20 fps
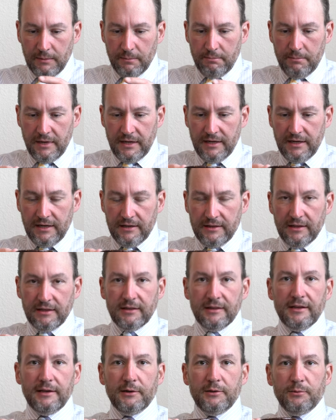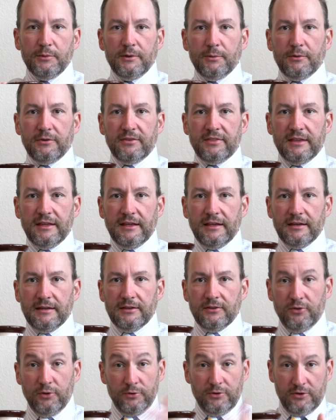media, the, it, it was the,
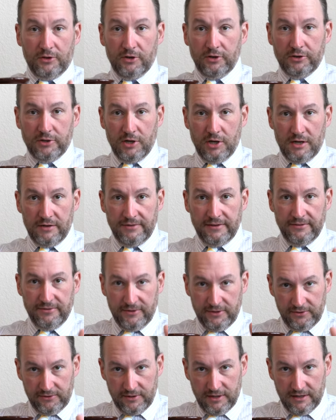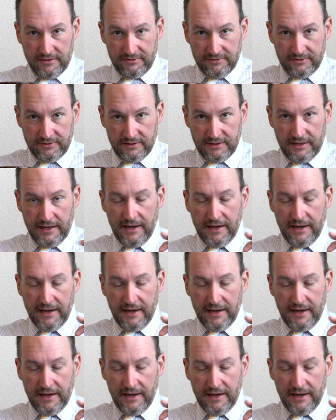so it's a good coffee, first off.